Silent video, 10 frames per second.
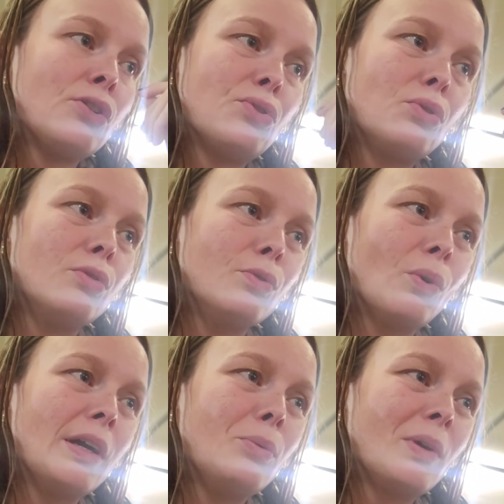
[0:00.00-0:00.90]
to
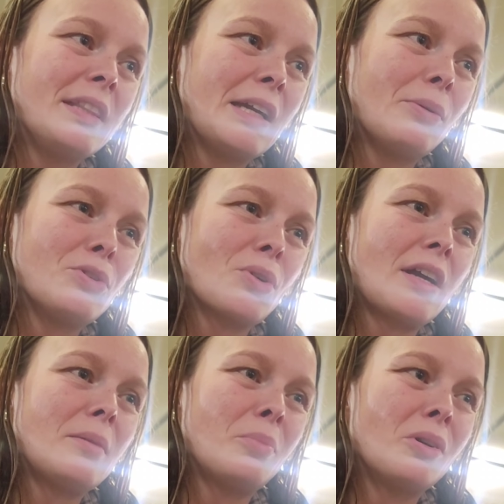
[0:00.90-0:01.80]
avoid what they were
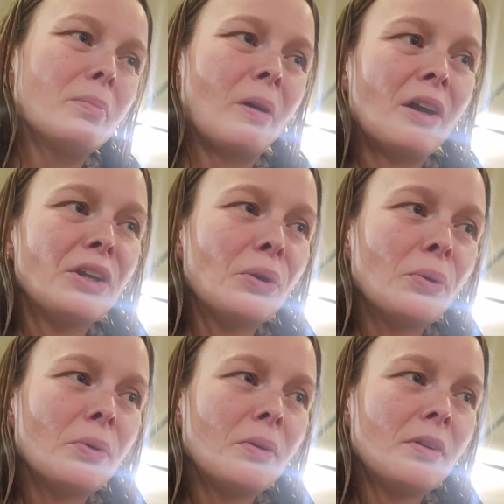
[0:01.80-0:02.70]
trying to put upon you.
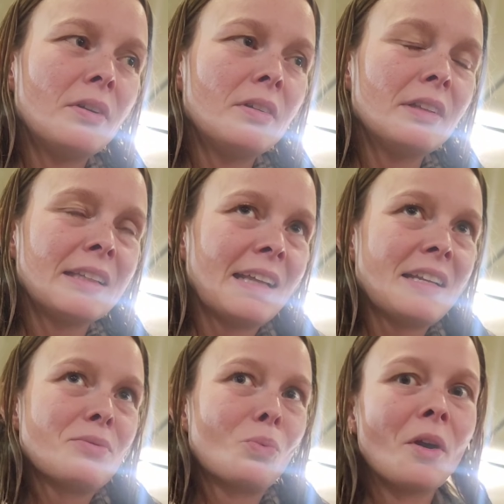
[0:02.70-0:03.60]
Like
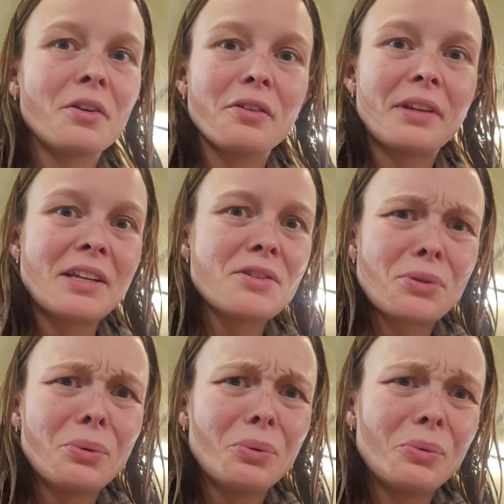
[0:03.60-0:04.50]
that's wonder. That's
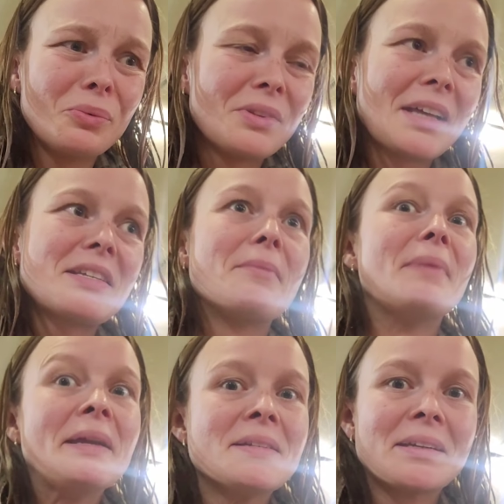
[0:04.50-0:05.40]
so that's
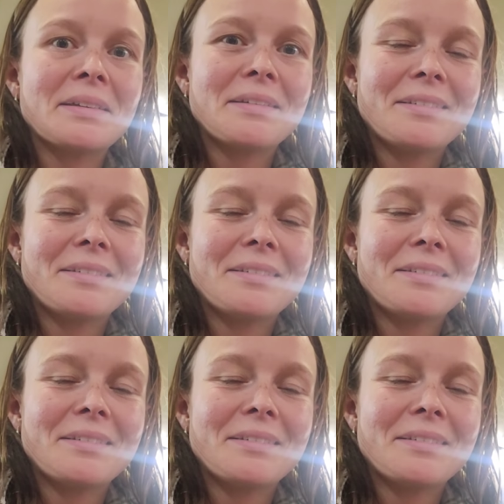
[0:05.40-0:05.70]
amazing.